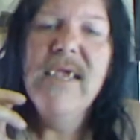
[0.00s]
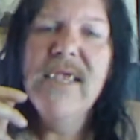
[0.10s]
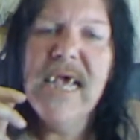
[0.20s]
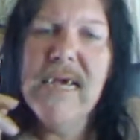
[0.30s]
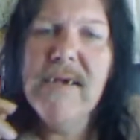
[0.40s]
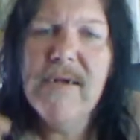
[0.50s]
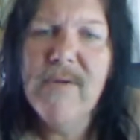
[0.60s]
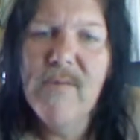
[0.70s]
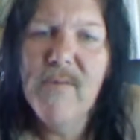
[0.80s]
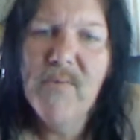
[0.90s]
So,
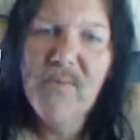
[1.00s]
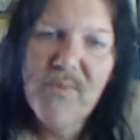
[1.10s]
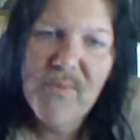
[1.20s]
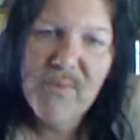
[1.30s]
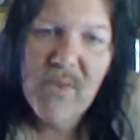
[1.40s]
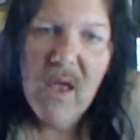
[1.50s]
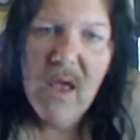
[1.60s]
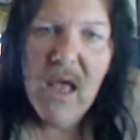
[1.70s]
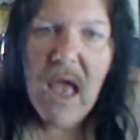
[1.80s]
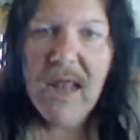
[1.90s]

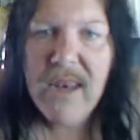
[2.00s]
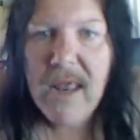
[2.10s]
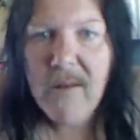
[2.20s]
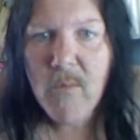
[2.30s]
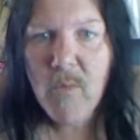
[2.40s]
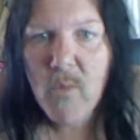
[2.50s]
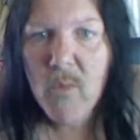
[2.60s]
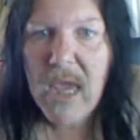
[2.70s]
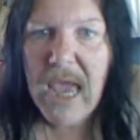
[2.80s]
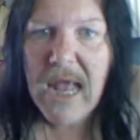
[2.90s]
and then
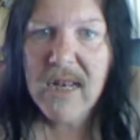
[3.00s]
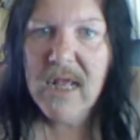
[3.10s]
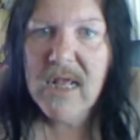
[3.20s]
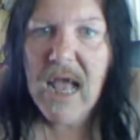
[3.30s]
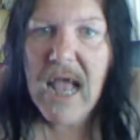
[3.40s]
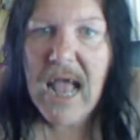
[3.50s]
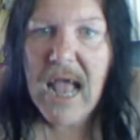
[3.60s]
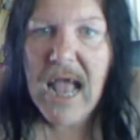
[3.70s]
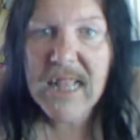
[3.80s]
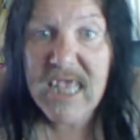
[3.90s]
we had
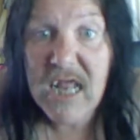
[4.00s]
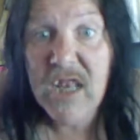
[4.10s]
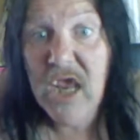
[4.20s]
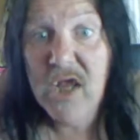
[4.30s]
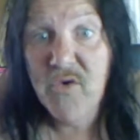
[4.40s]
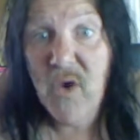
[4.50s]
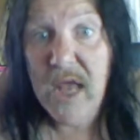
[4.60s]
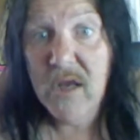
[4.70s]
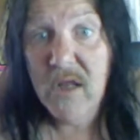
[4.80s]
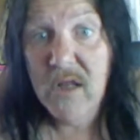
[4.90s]
a 10-year drought.
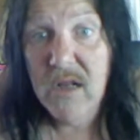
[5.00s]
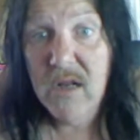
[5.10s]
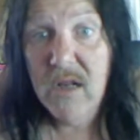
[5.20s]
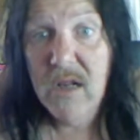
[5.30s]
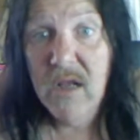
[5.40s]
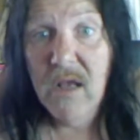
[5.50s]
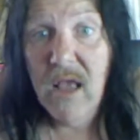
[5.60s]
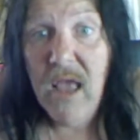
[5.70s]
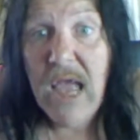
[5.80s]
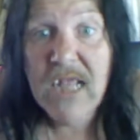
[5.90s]

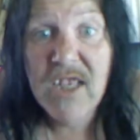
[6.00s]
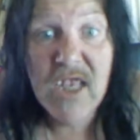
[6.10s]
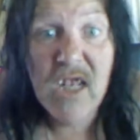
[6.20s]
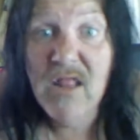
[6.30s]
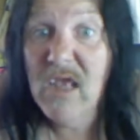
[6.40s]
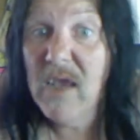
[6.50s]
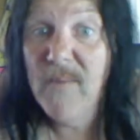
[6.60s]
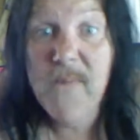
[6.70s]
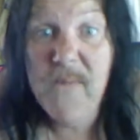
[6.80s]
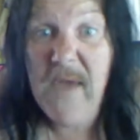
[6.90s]
And suddenly
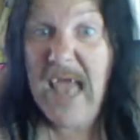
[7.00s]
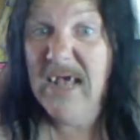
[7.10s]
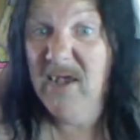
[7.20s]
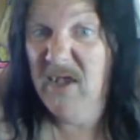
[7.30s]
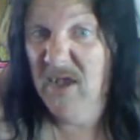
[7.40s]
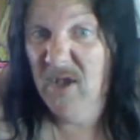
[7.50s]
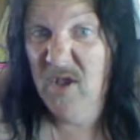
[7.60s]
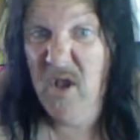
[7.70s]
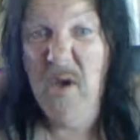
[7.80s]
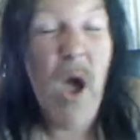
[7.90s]
thousands
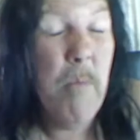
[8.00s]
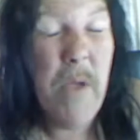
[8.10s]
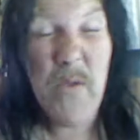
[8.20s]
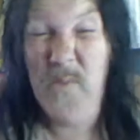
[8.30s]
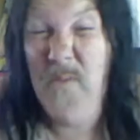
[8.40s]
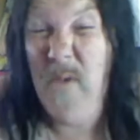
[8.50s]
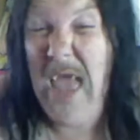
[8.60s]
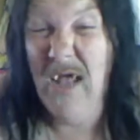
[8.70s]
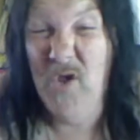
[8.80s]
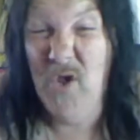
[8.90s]
upon
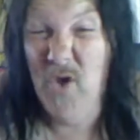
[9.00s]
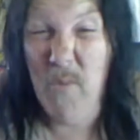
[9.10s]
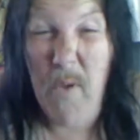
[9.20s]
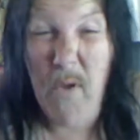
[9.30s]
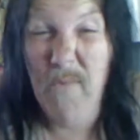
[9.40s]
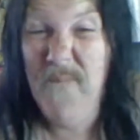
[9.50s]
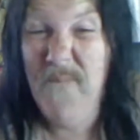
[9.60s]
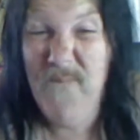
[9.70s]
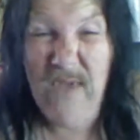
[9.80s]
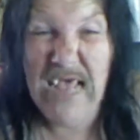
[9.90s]
thousands
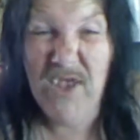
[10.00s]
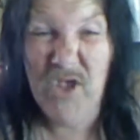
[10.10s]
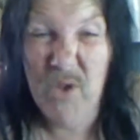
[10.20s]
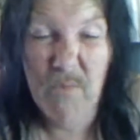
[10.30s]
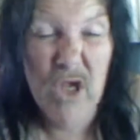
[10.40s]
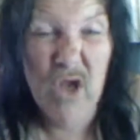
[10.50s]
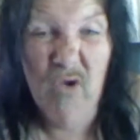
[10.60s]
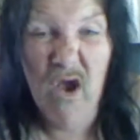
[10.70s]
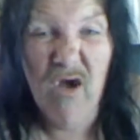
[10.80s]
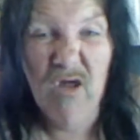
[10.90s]
of
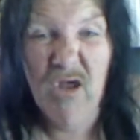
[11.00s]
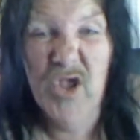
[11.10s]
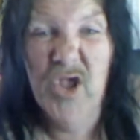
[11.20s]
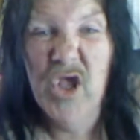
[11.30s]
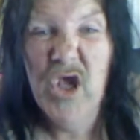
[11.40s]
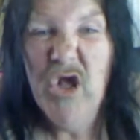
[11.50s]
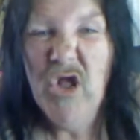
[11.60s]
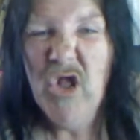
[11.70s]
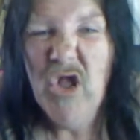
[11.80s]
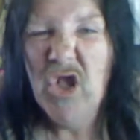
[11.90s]
meteorologists
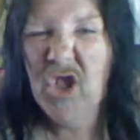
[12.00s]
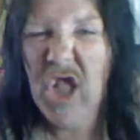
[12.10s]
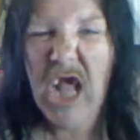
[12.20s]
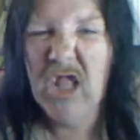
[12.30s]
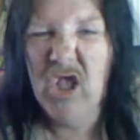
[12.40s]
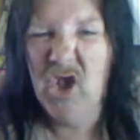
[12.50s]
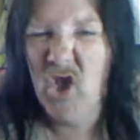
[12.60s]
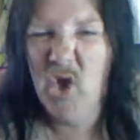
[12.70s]
started to